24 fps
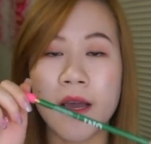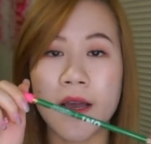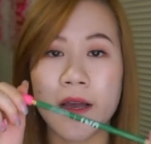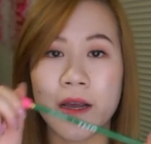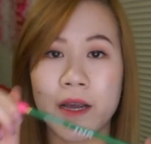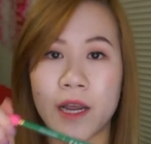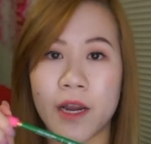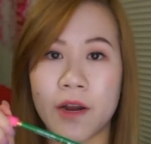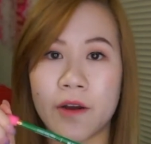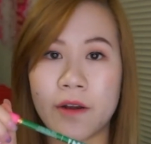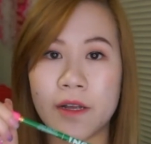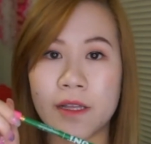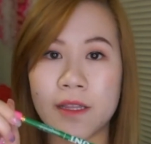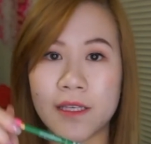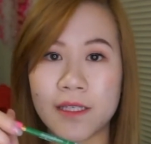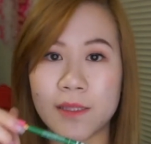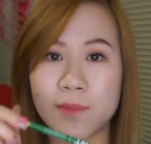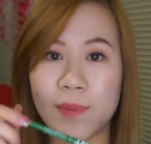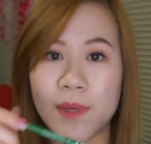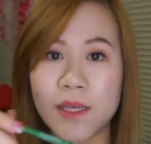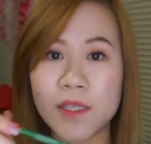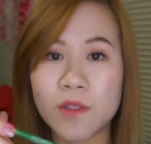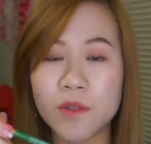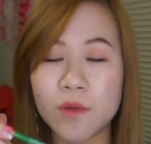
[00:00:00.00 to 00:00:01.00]
carry this
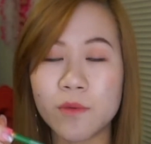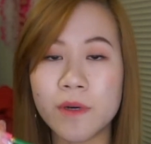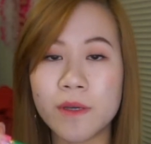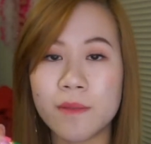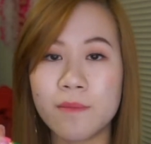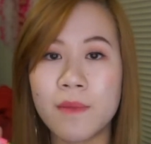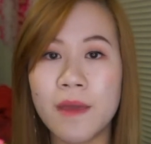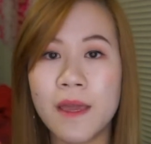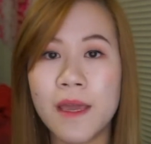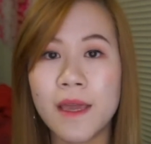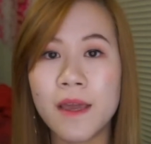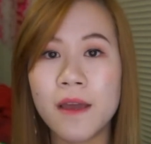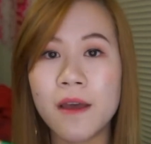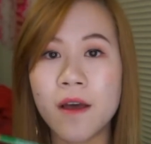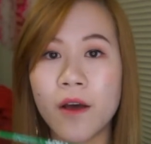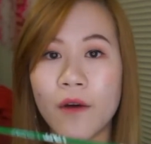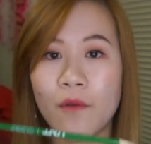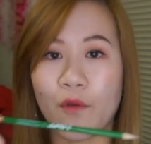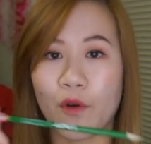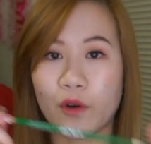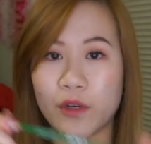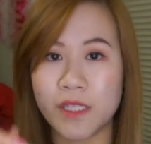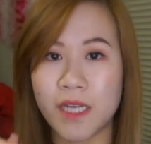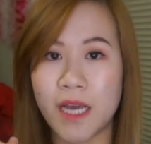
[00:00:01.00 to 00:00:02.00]
pencil with me
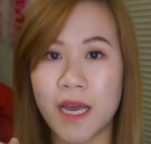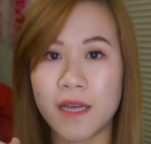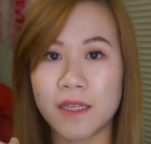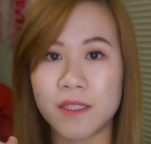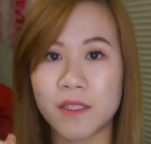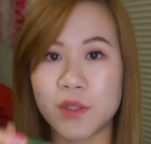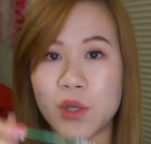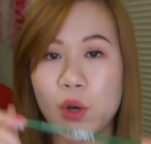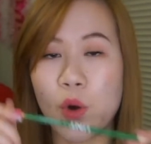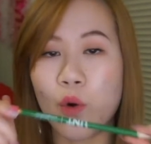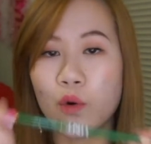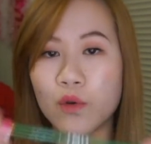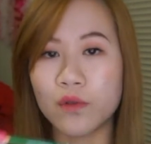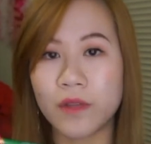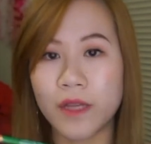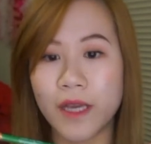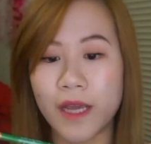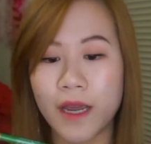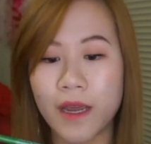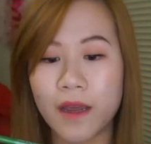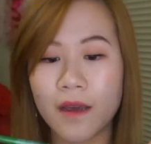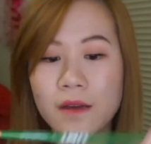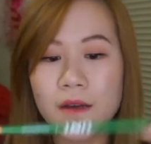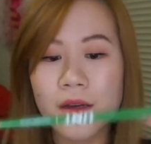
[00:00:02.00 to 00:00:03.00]
for tests
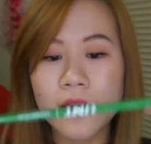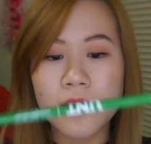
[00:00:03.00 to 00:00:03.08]
only.